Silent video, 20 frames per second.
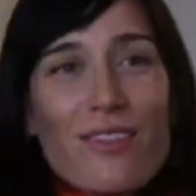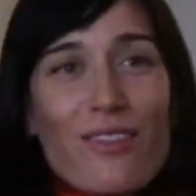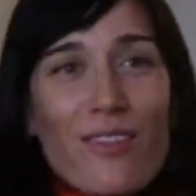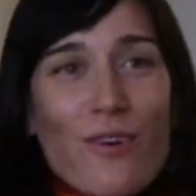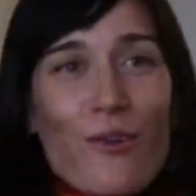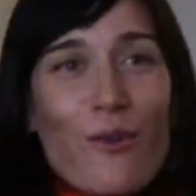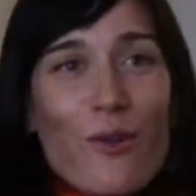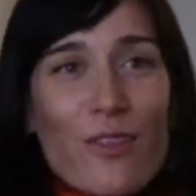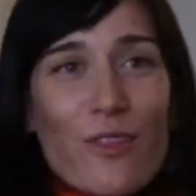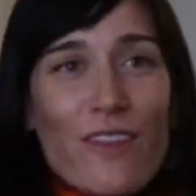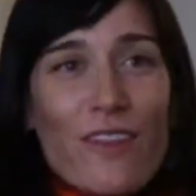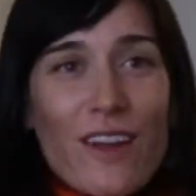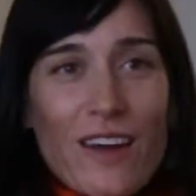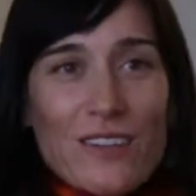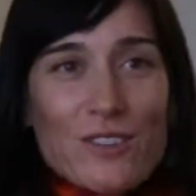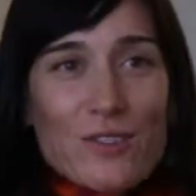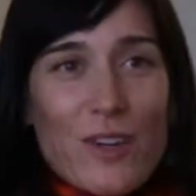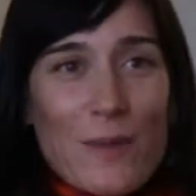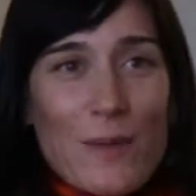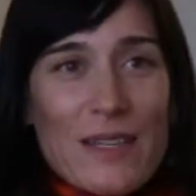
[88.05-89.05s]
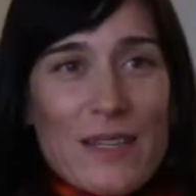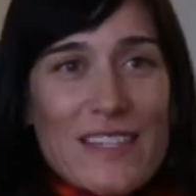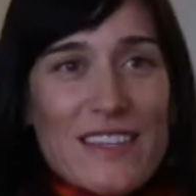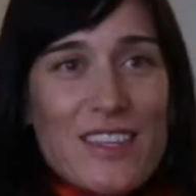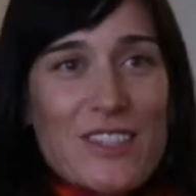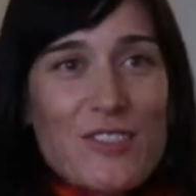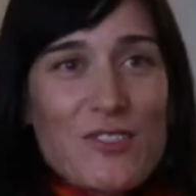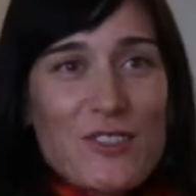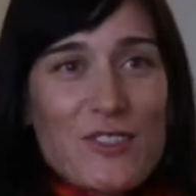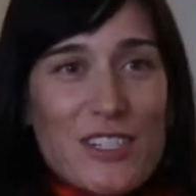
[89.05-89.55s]
the Orthodox rabbis
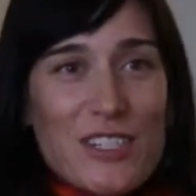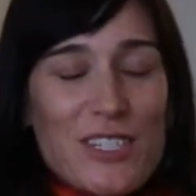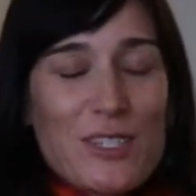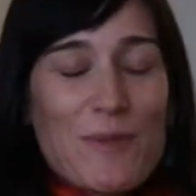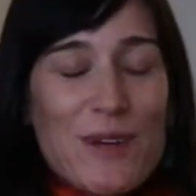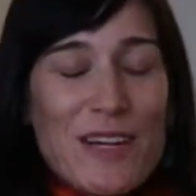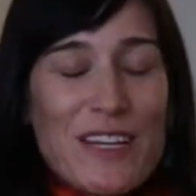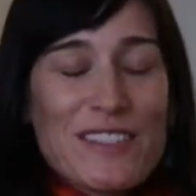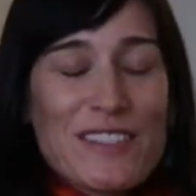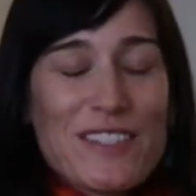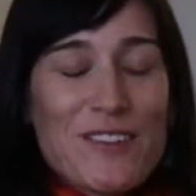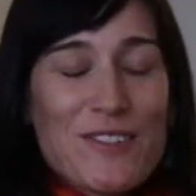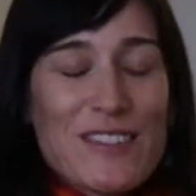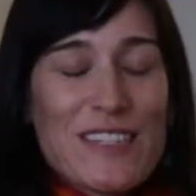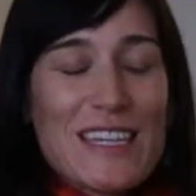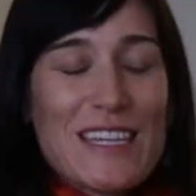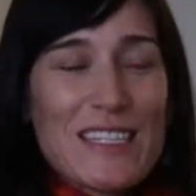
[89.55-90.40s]
at the Jewish experience, I was